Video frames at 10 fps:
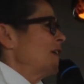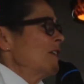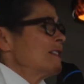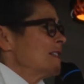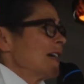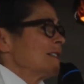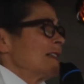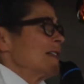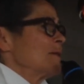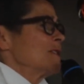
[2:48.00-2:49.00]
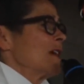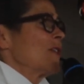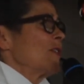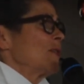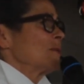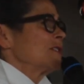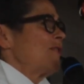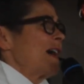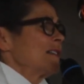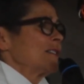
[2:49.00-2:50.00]
very sexy. That was the other thing, it was
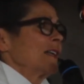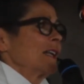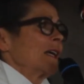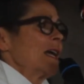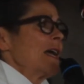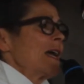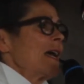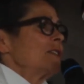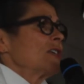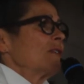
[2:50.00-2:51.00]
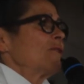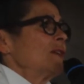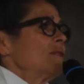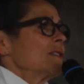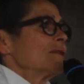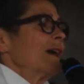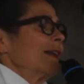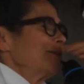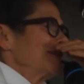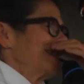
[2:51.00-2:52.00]
fascinating. And she got Fredericks of
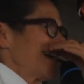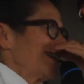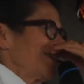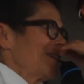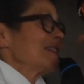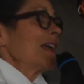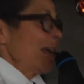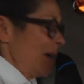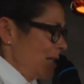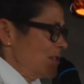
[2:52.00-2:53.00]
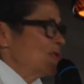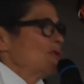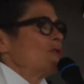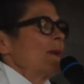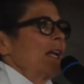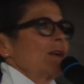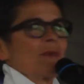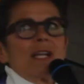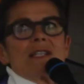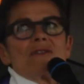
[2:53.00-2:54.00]
Hollywood catalogs, and I had to do dramatic
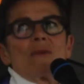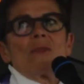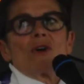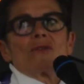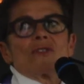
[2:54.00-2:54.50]
readings from her.